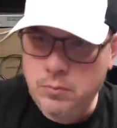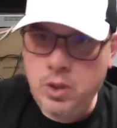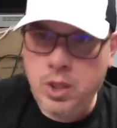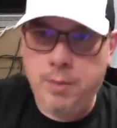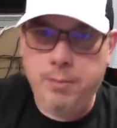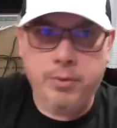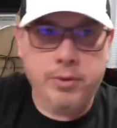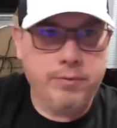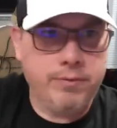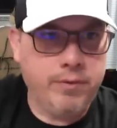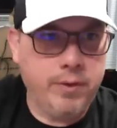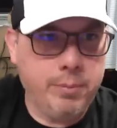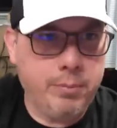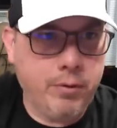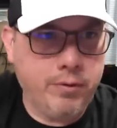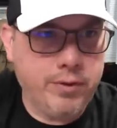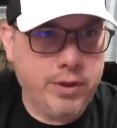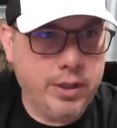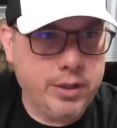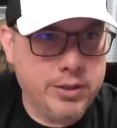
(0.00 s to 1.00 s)
I'm gonna flip
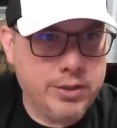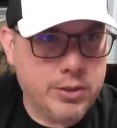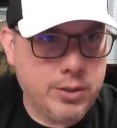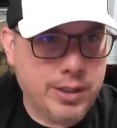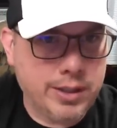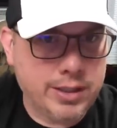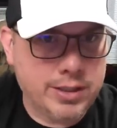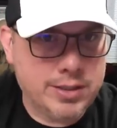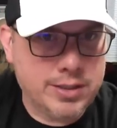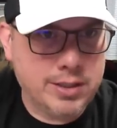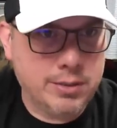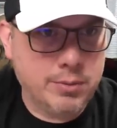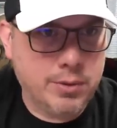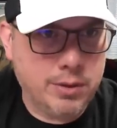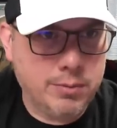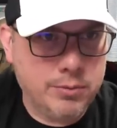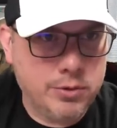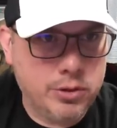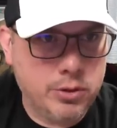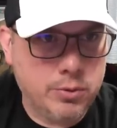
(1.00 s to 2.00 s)
over here so I can see what
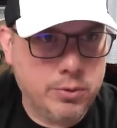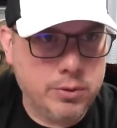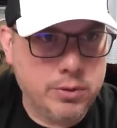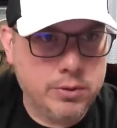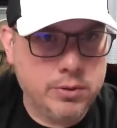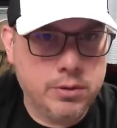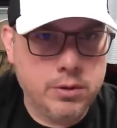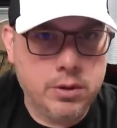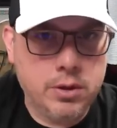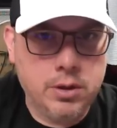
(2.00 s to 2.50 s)
I'm showing.